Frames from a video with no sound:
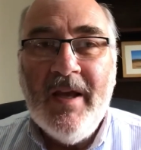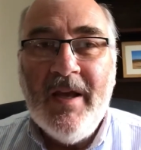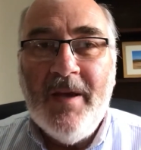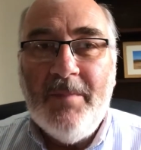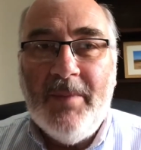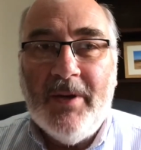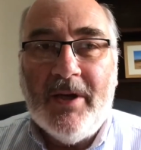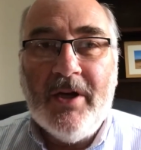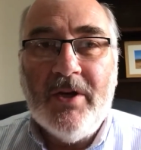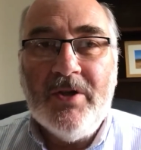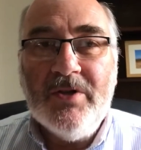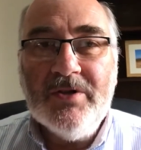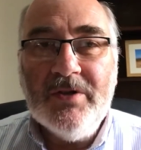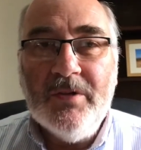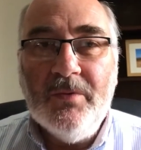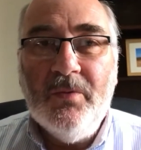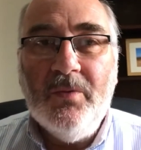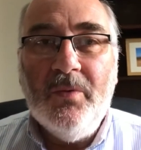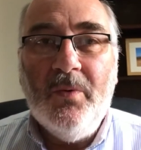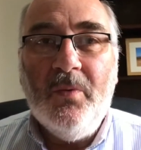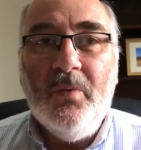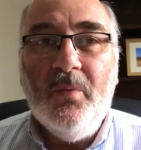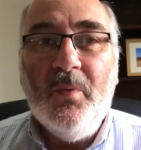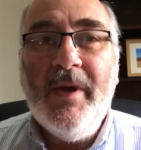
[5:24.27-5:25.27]
Because
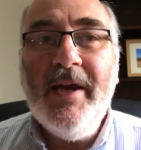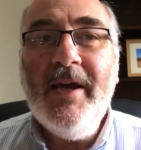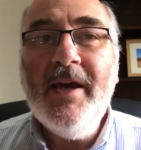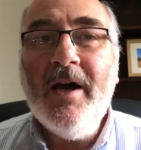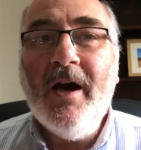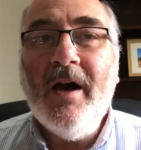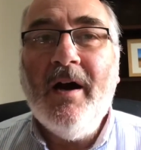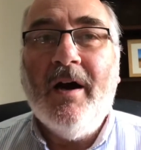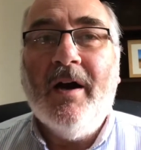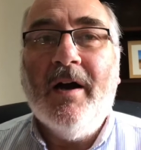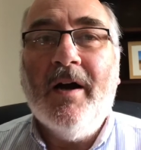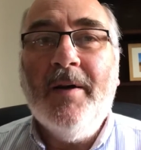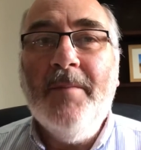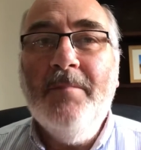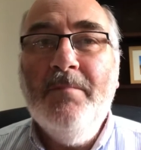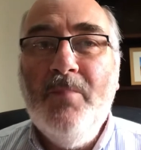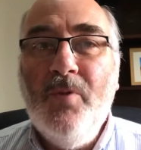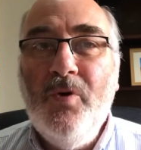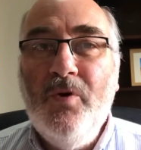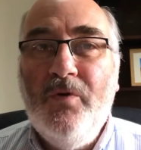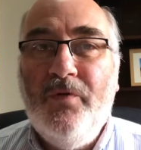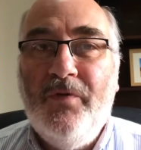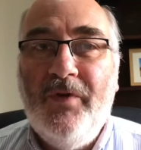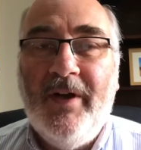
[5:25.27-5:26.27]
we are
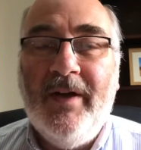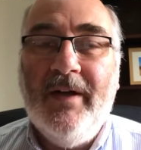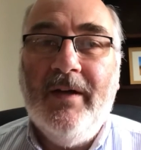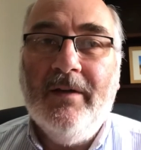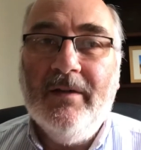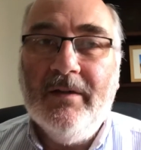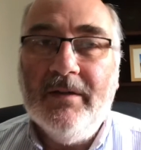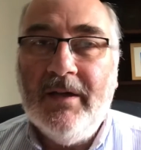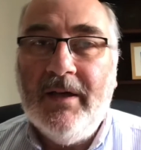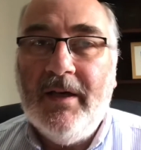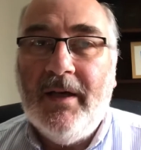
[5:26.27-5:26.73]
moving